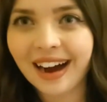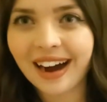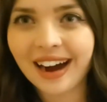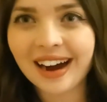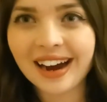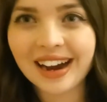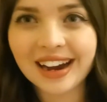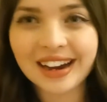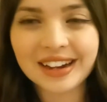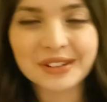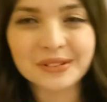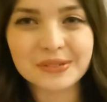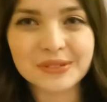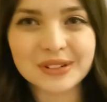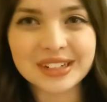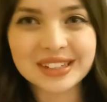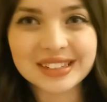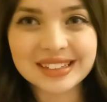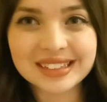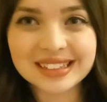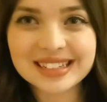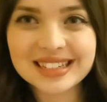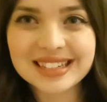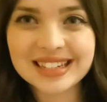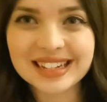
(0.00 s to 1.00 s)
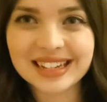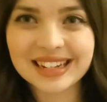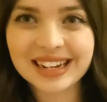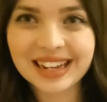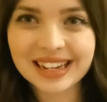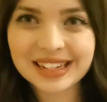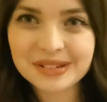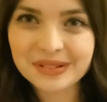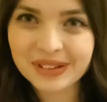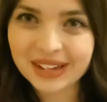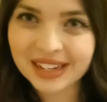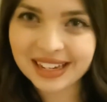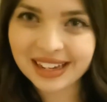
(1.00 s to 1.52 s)
I will see you
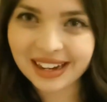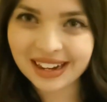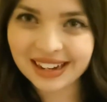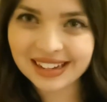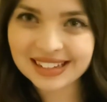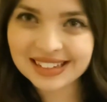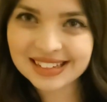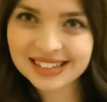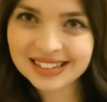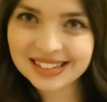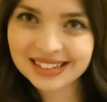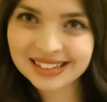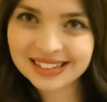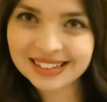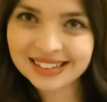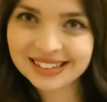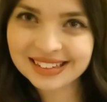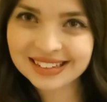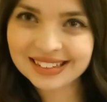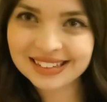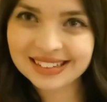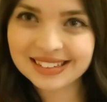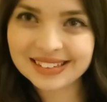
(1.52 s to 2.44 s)
next week, guys.